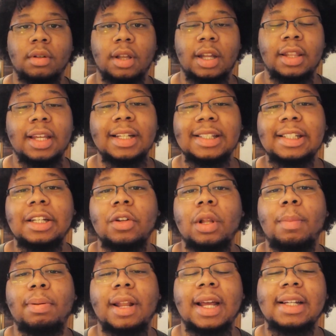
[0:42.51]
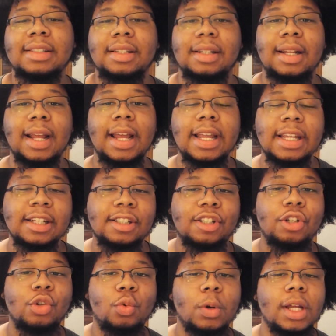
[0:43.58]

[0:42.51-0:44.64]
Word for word: And that still applies today in two